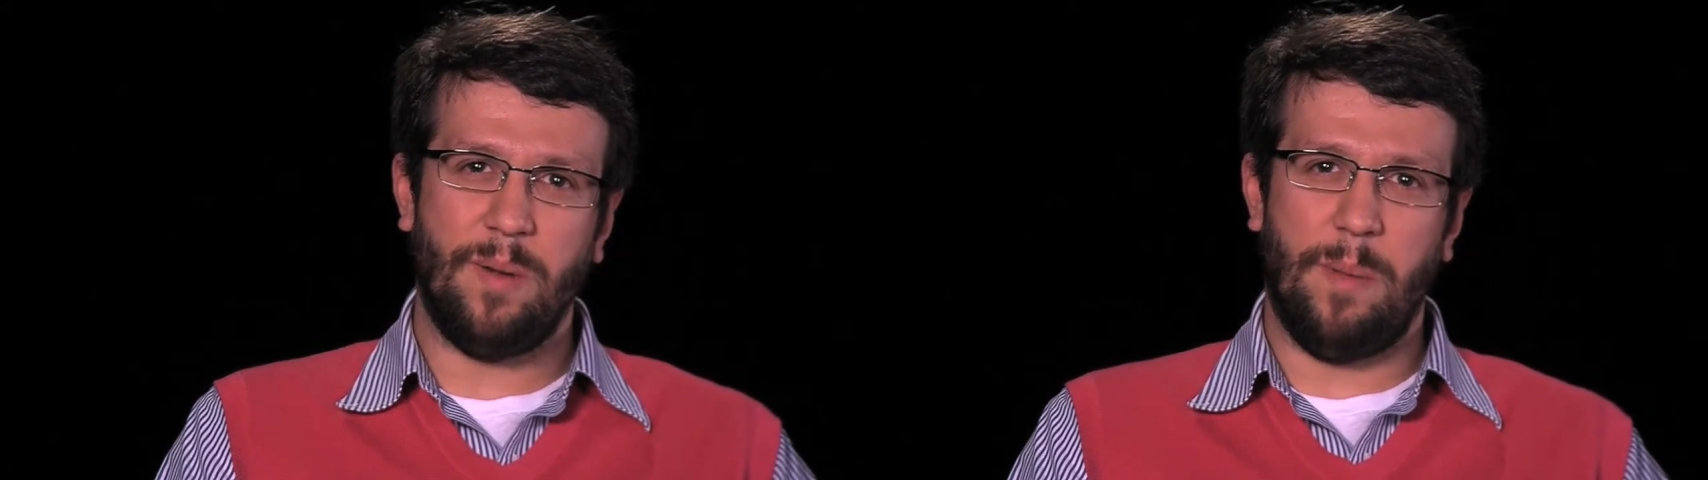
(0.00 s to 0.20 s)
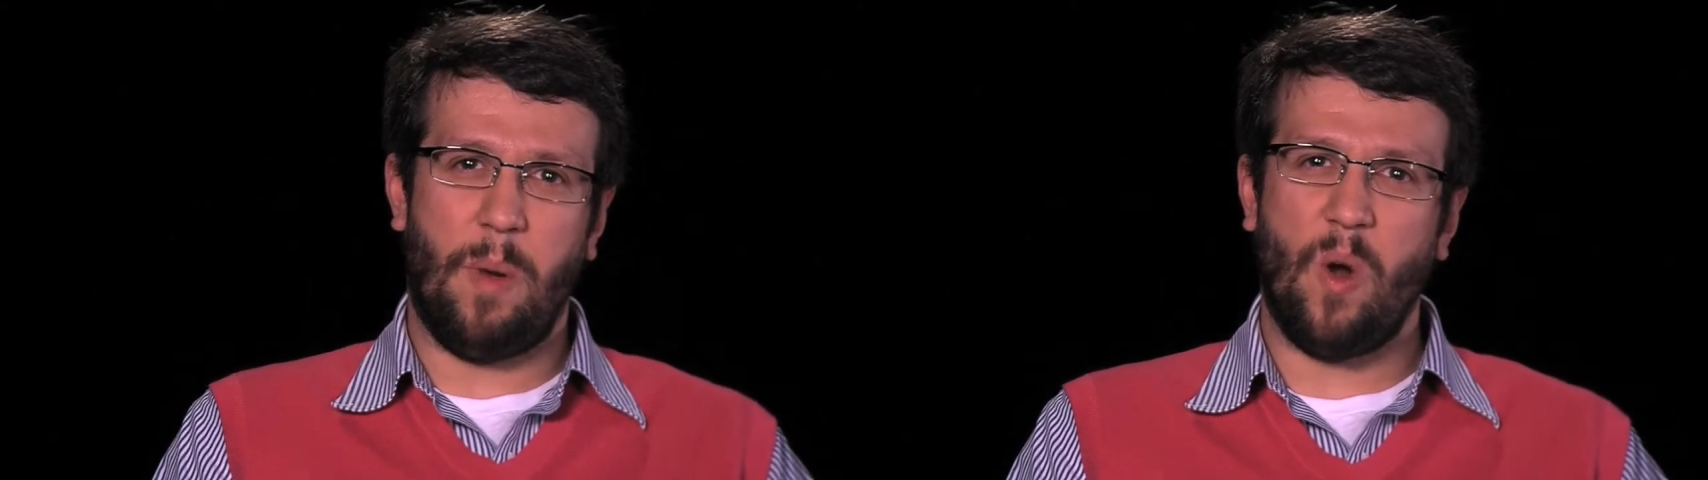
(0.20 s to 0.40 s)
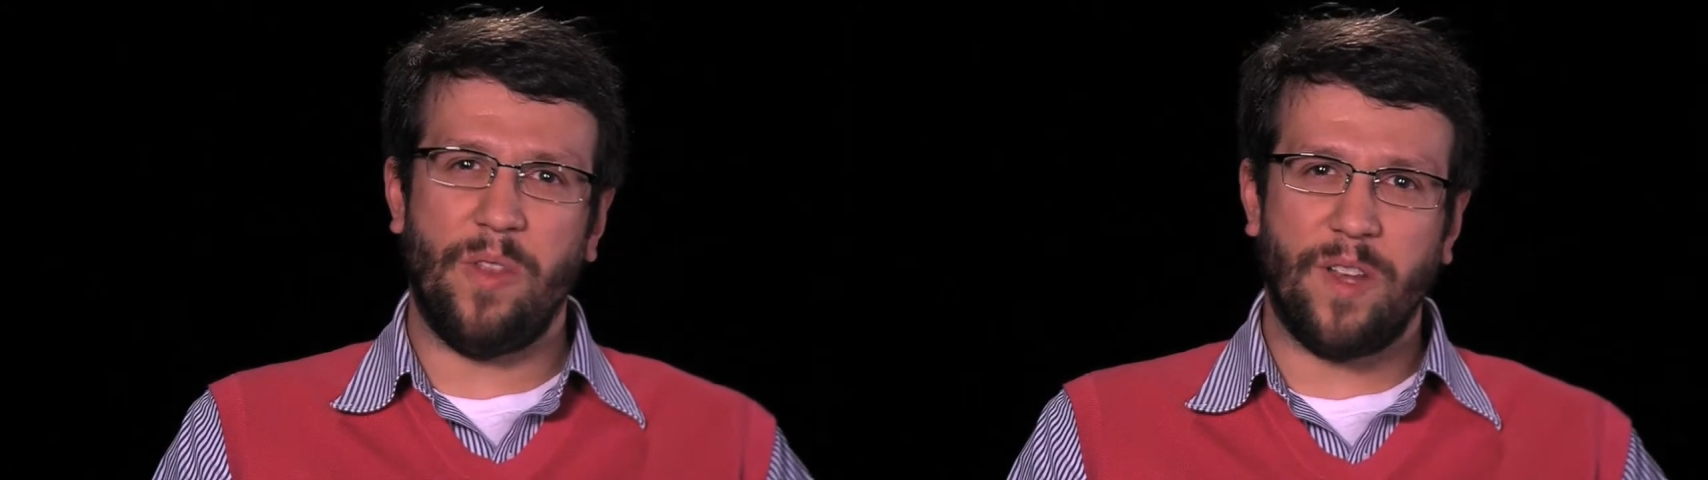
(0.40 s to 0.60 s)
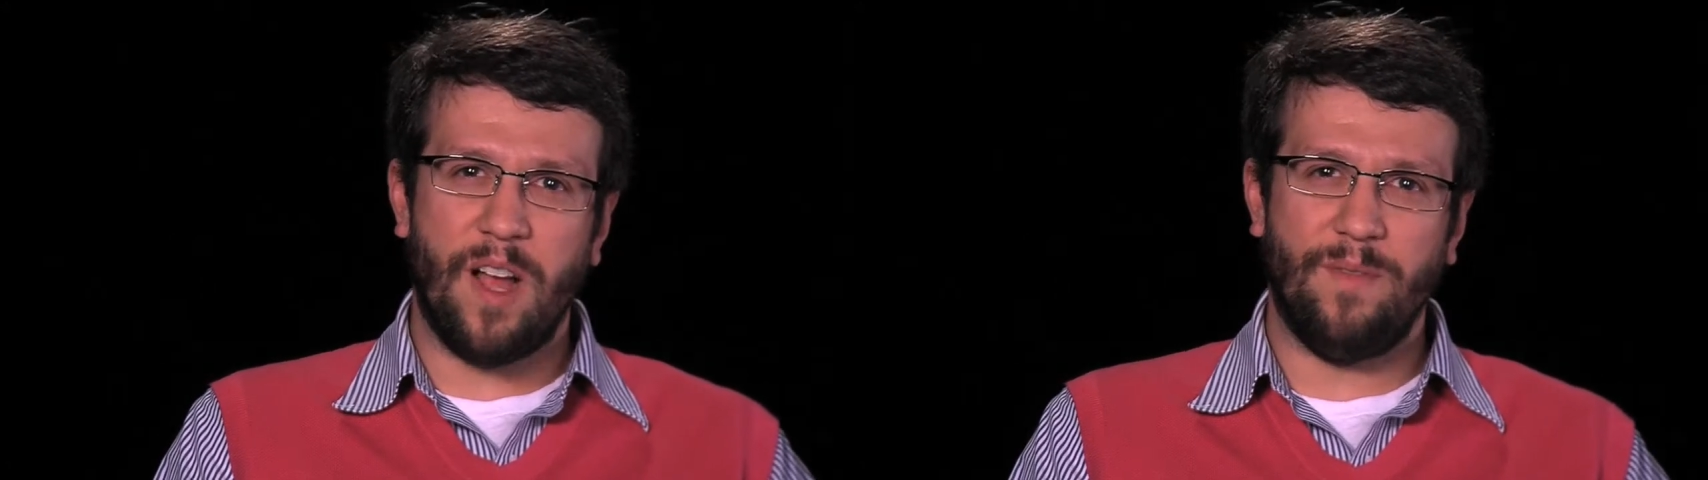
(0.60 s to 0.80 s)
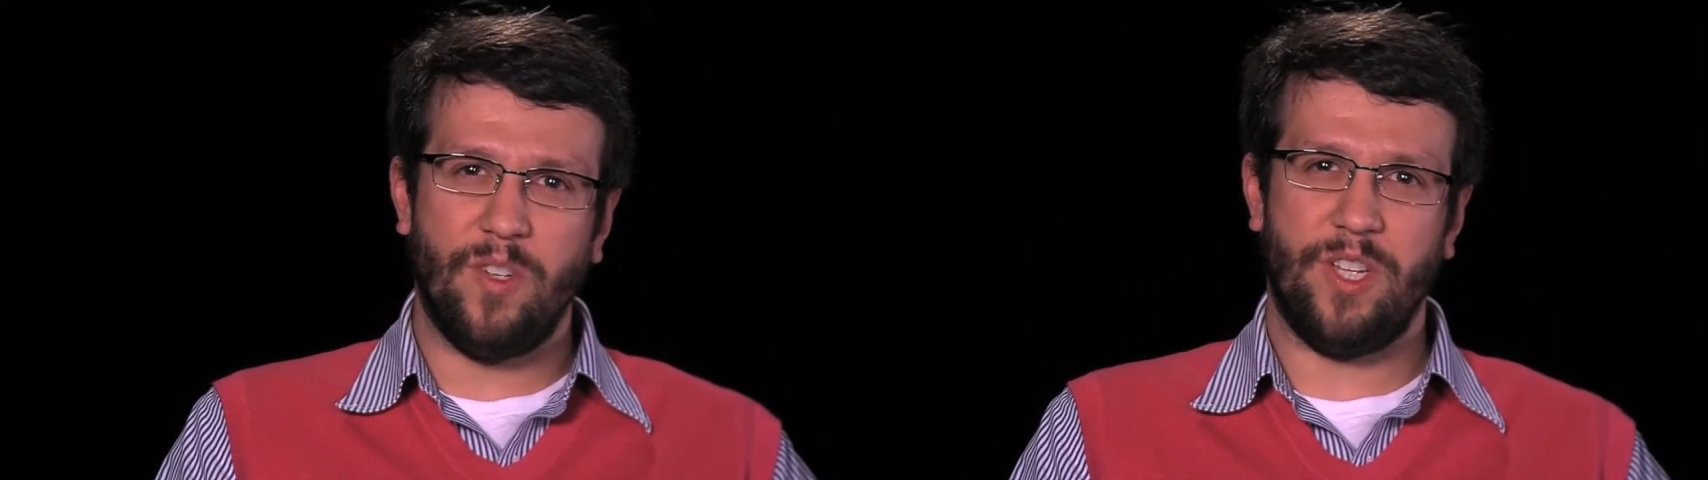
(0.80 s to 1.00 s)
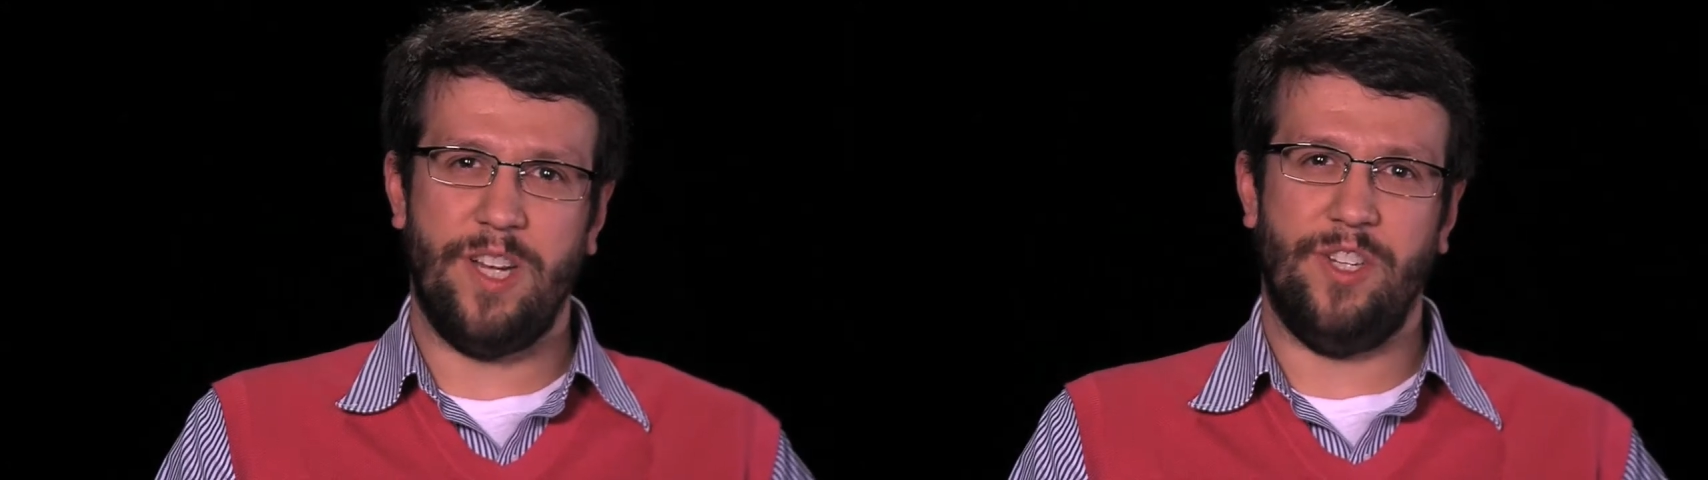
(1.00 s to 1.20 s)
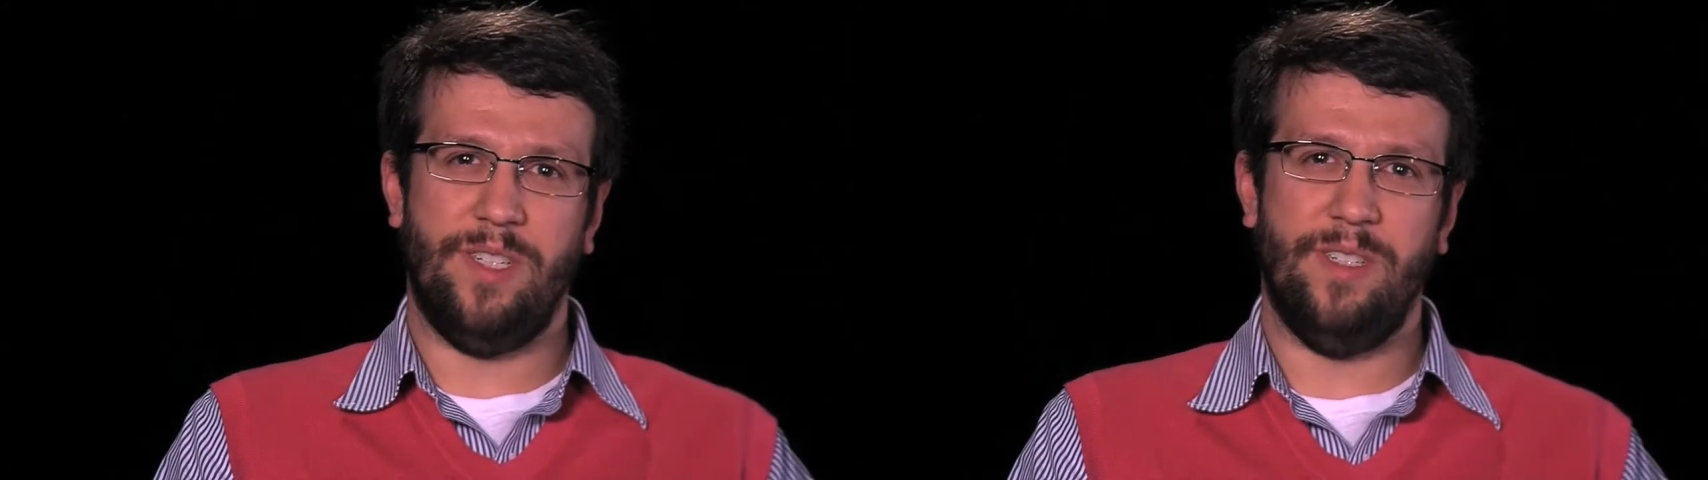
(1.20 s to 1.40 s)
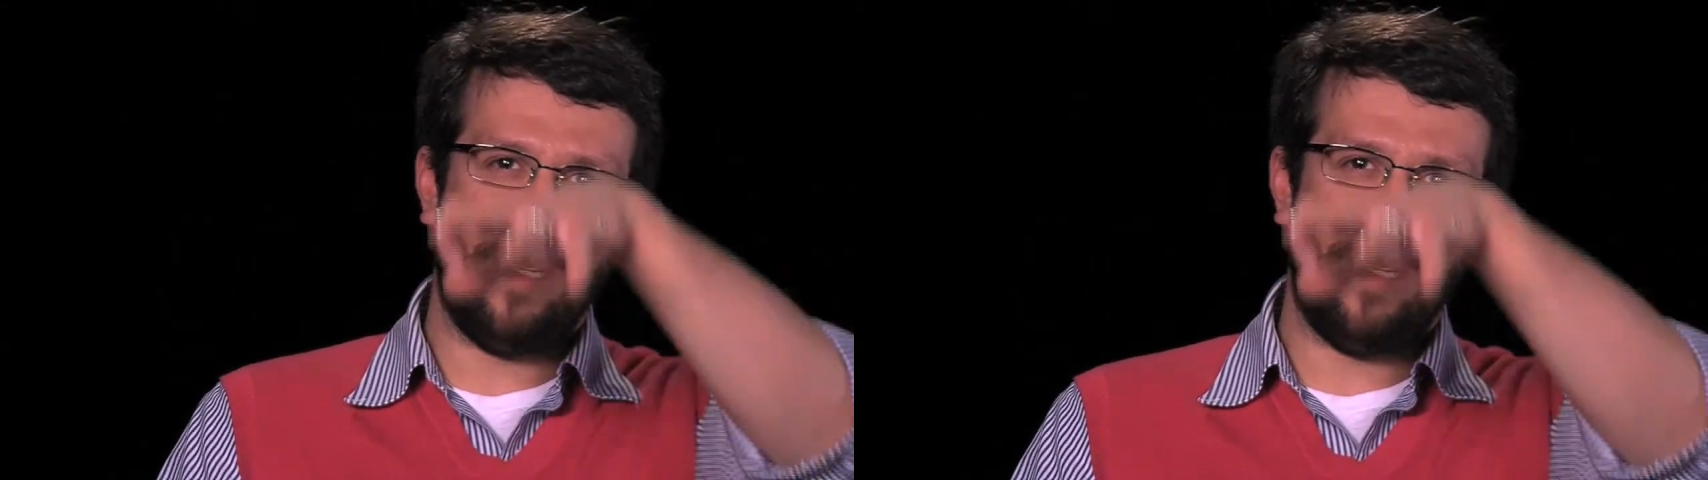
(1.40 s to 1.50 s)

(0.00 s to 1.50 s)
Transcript: a part of the conversation.